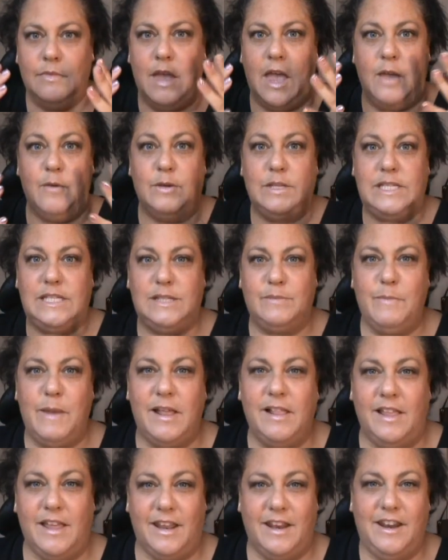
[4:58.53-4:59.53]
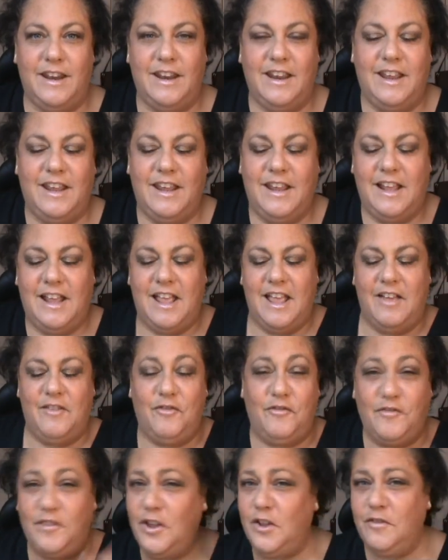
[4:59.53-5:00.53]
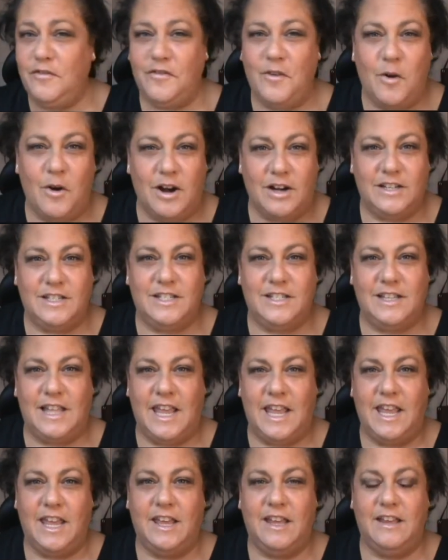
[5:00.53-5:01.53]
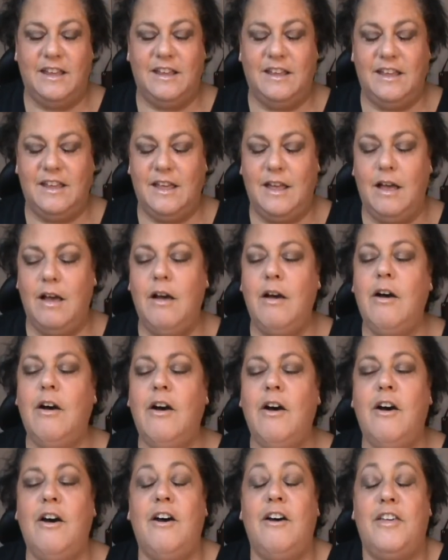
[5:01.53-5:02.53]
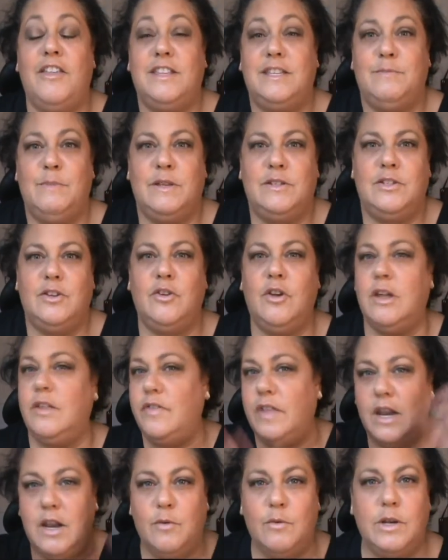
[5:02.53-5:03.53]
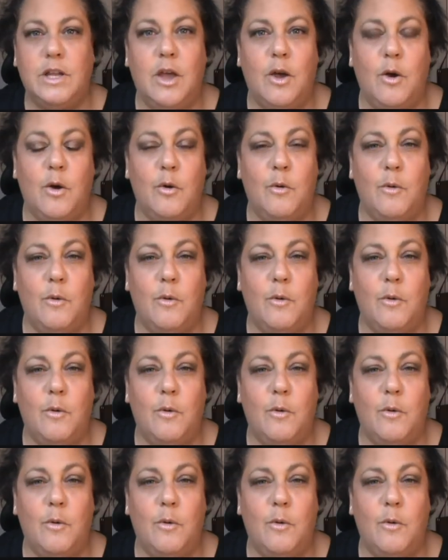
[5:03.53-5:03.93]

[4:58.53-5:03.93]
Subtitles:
I would smell it, full force, like, oh, it smells so good, and then it would go